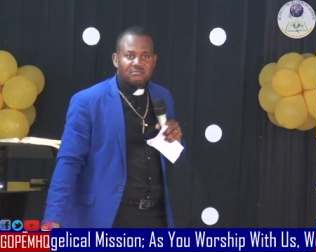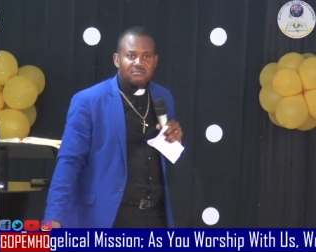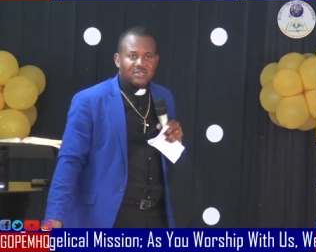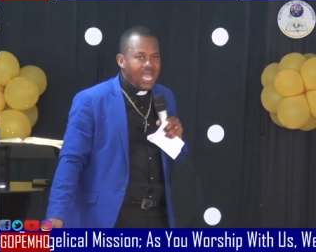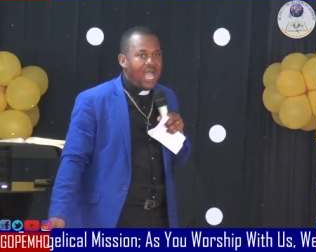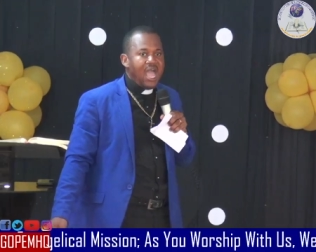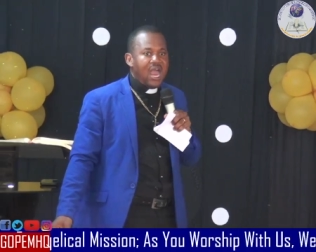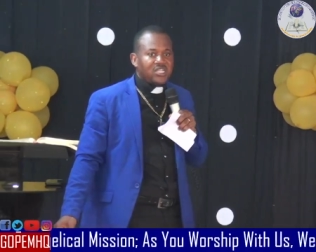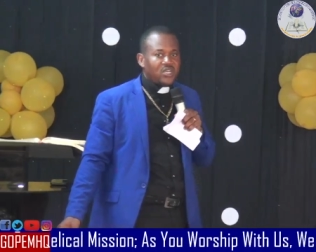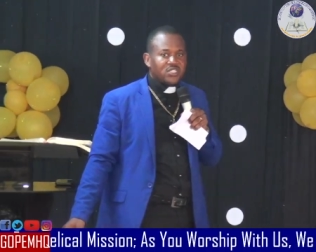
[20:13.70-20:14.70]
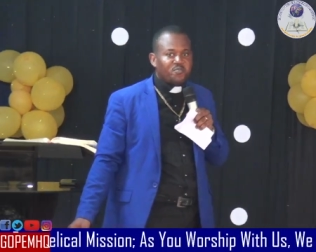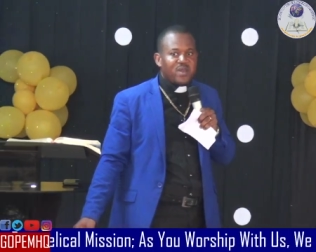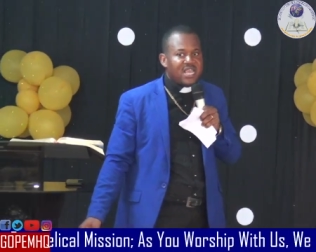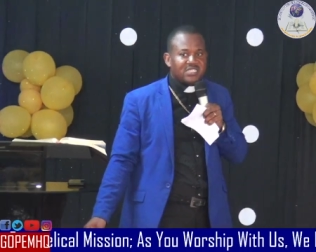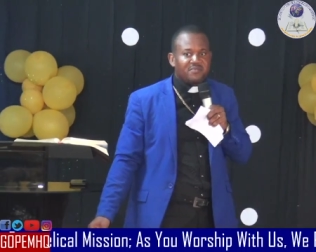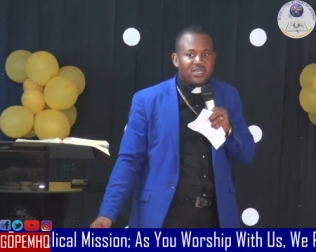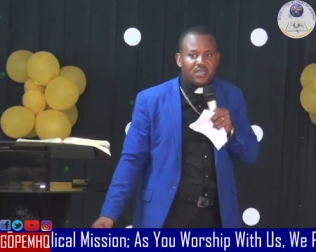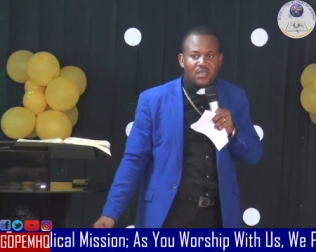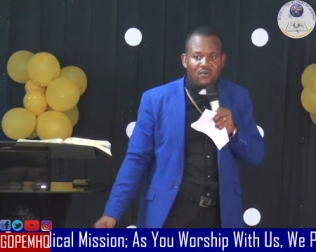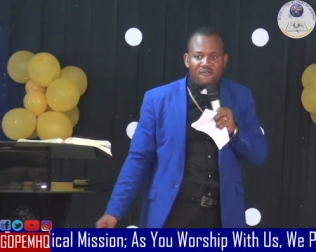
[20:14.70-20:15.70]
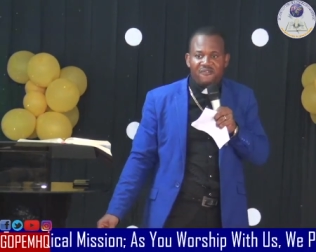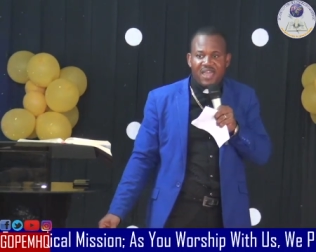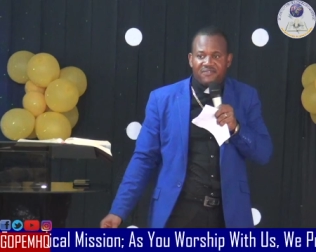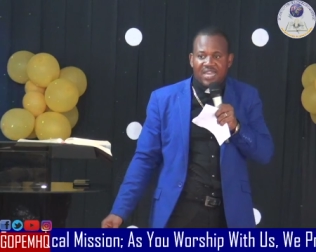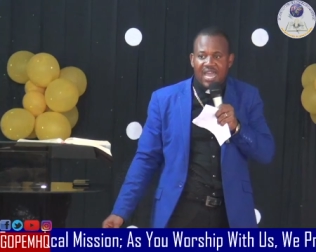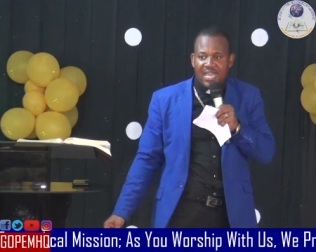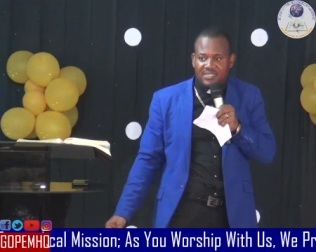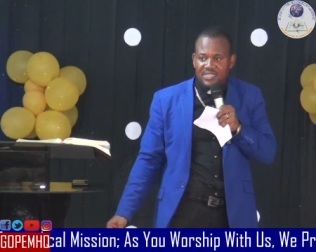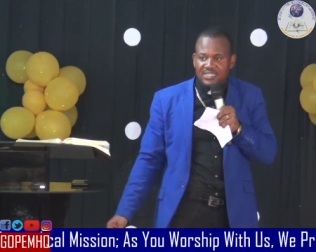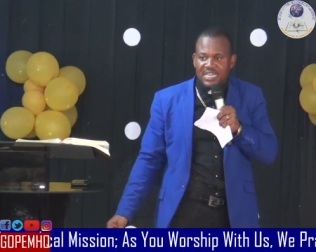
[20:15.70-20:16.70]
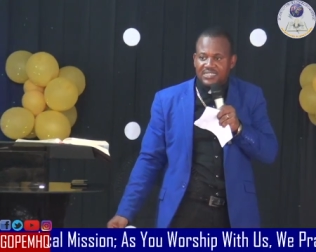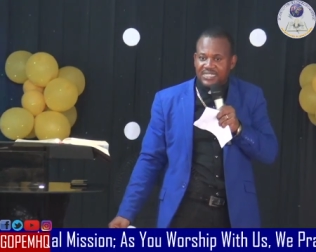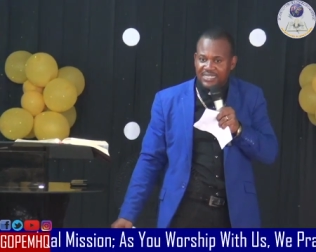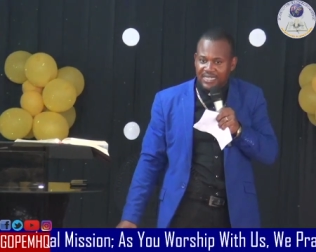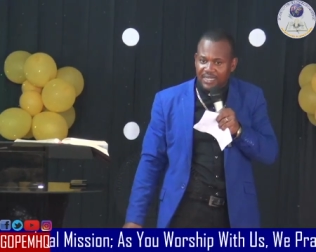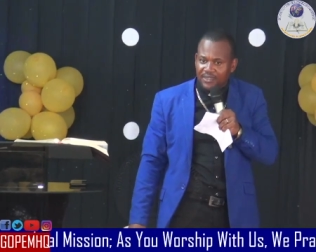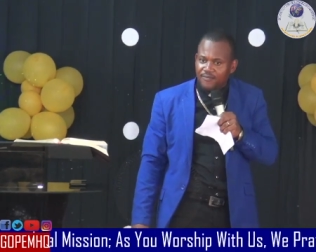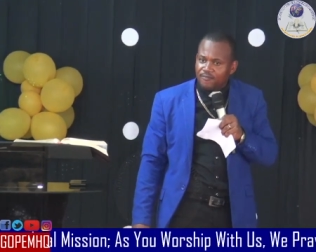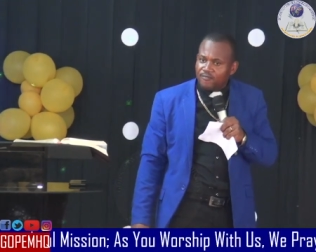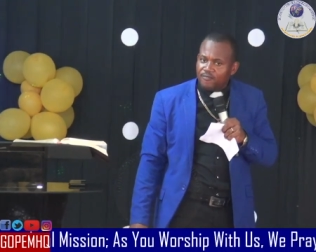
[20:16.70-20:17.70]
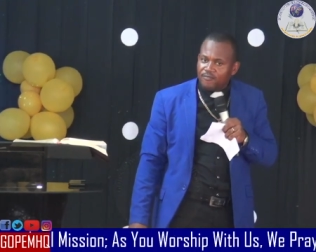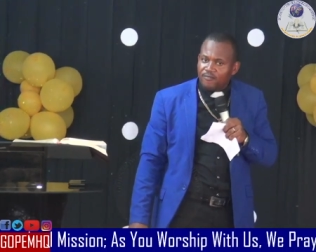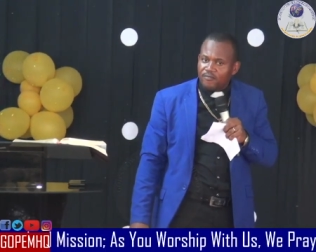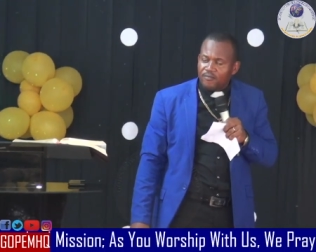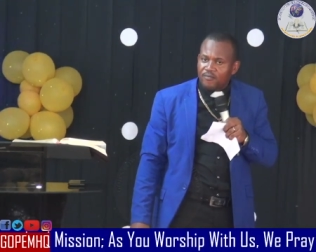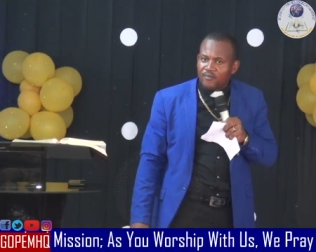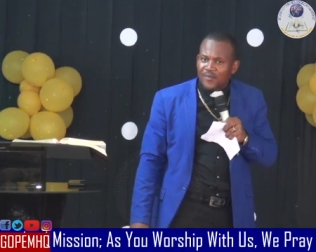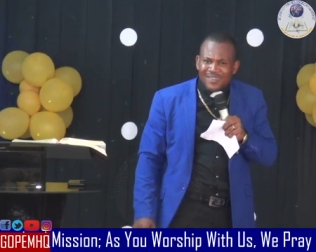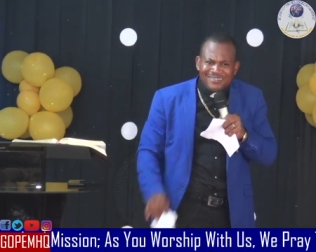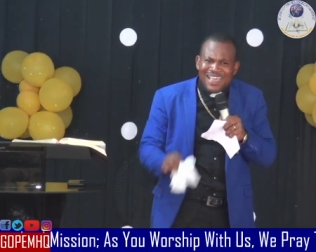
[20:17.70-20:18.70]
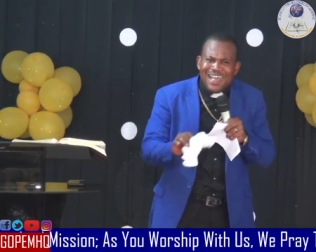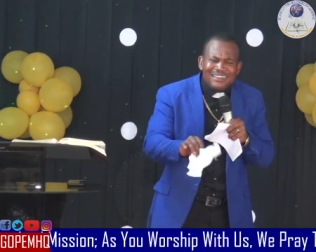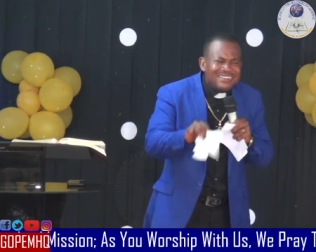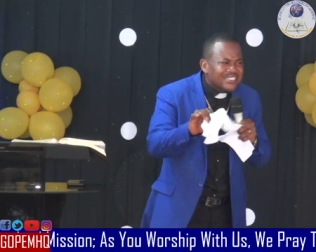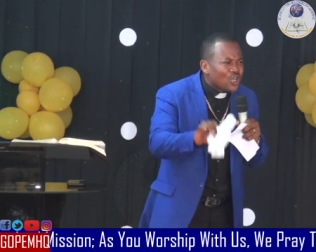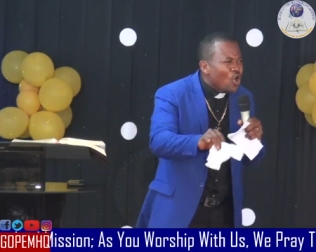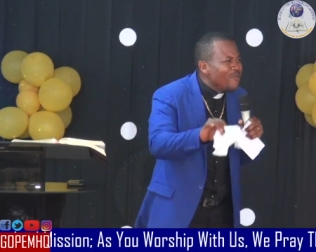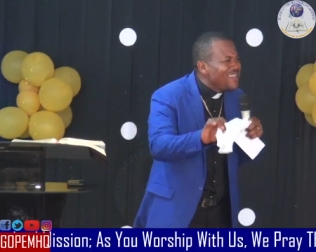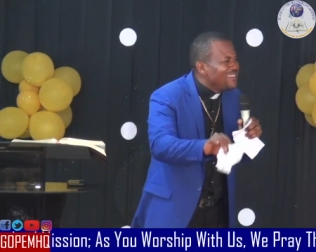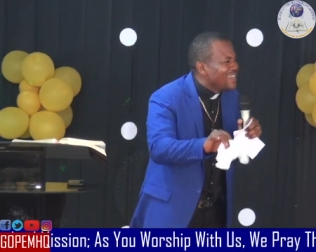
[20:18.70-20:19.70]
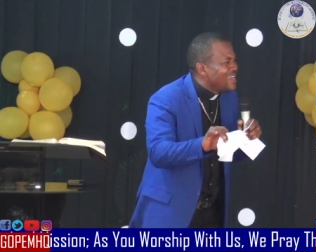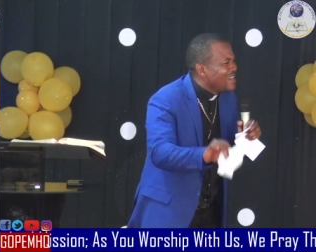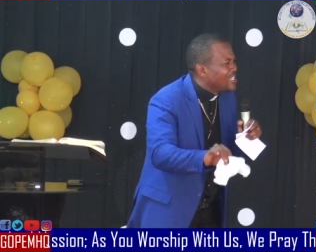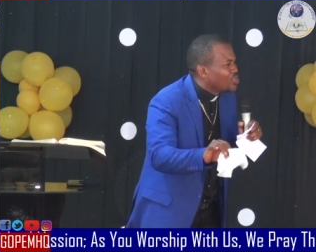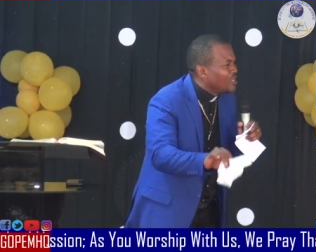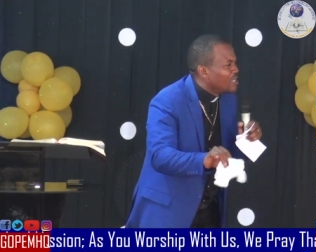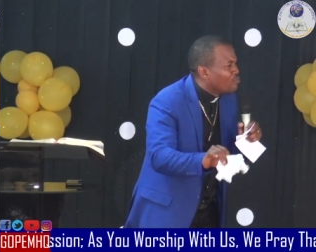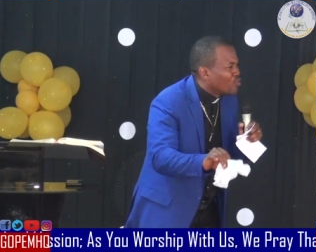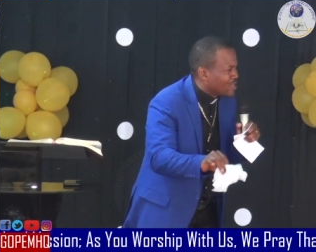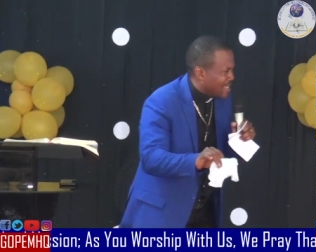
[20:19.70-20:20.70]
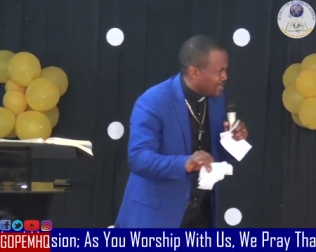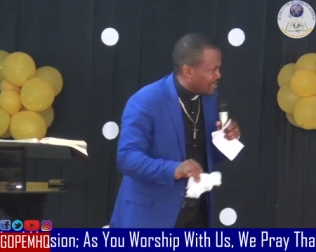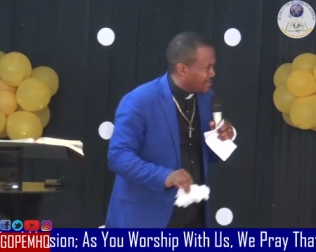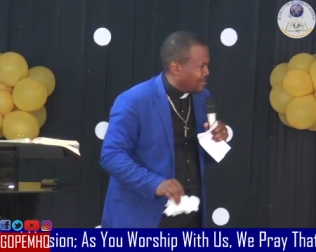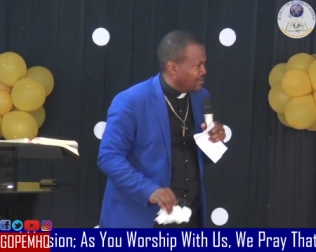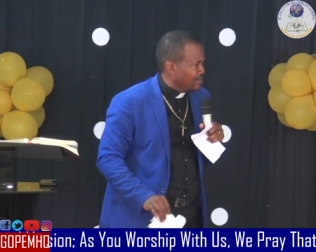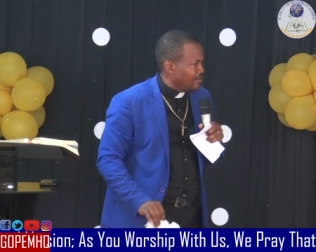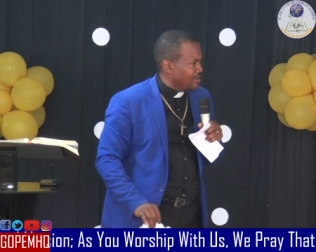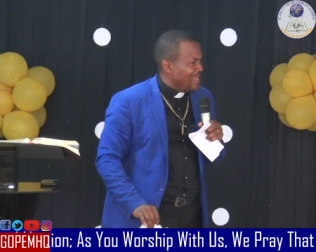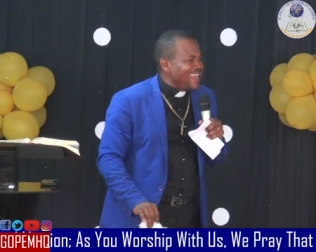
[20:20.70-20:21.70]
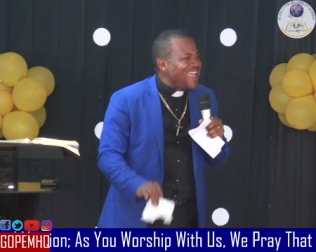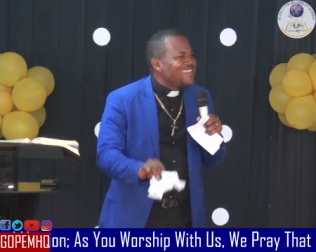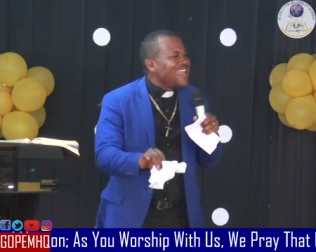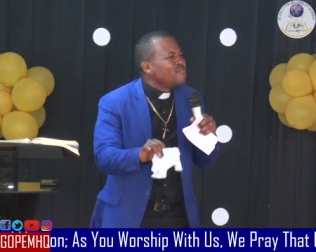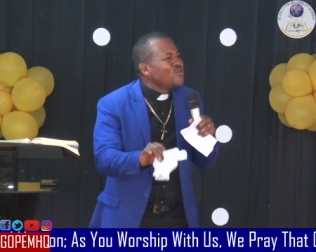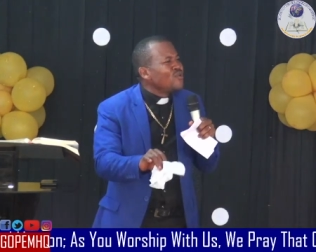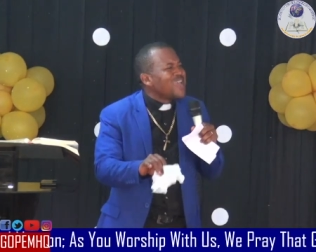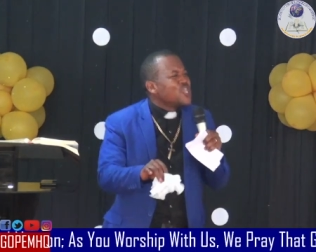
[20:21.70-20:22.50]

God just blessed me with five cars yesterday. Tell this coming generation the process. Let them know that you